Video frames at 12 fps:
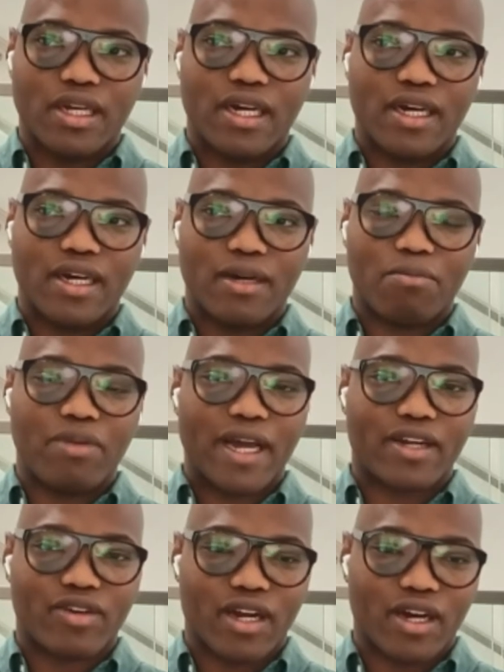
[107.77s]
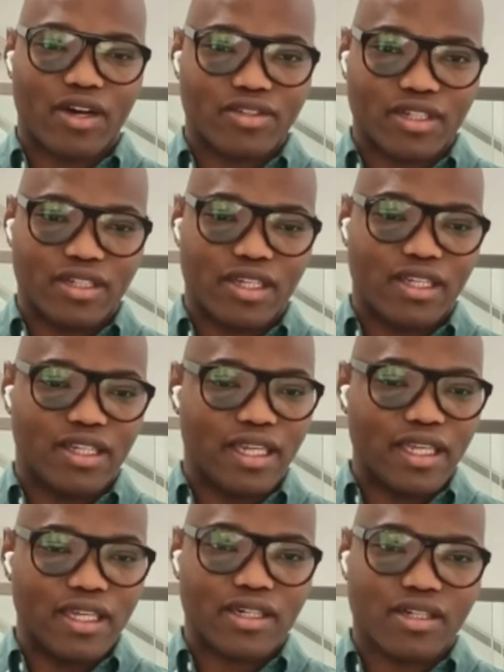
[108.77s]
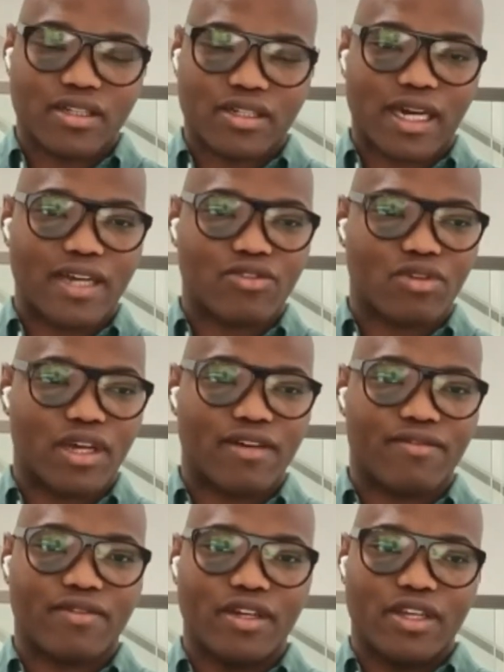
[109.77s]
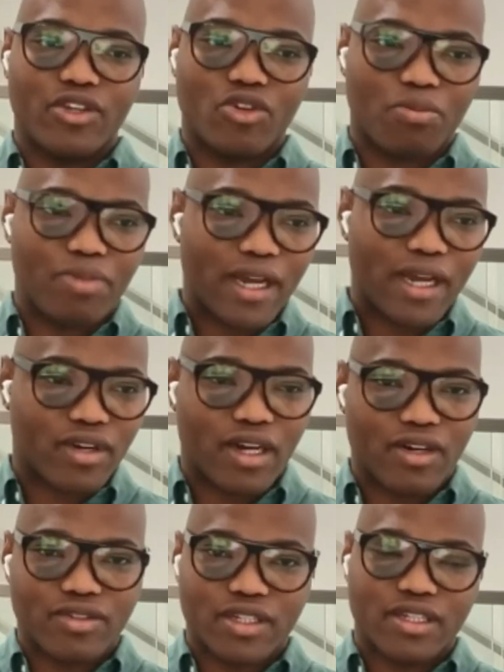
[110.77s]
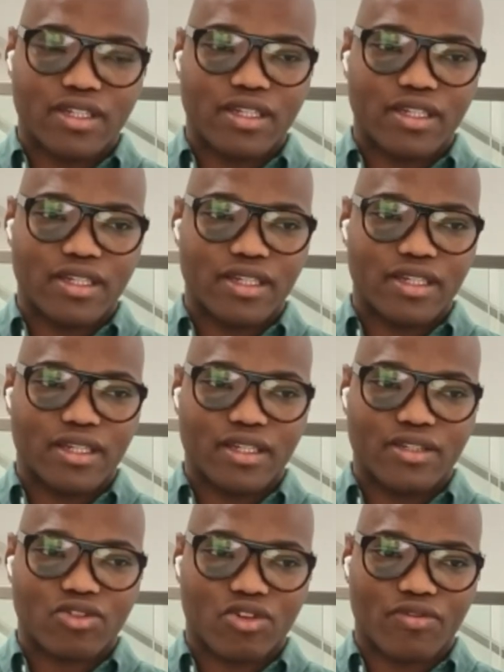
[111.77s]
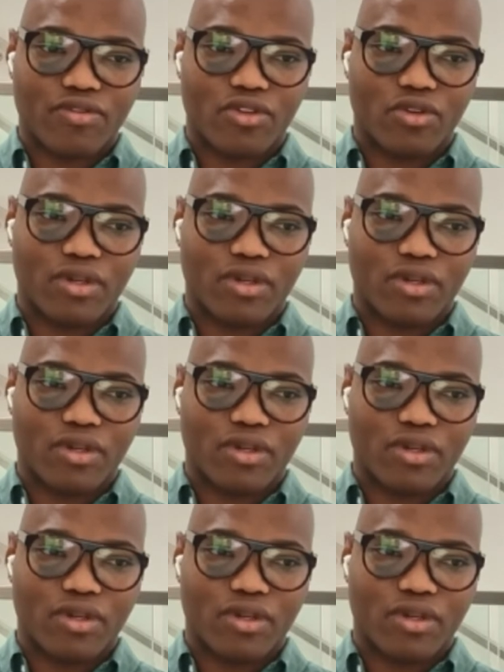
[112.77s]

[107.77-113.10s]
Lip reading: a background in legal, guys who have, background in sort of,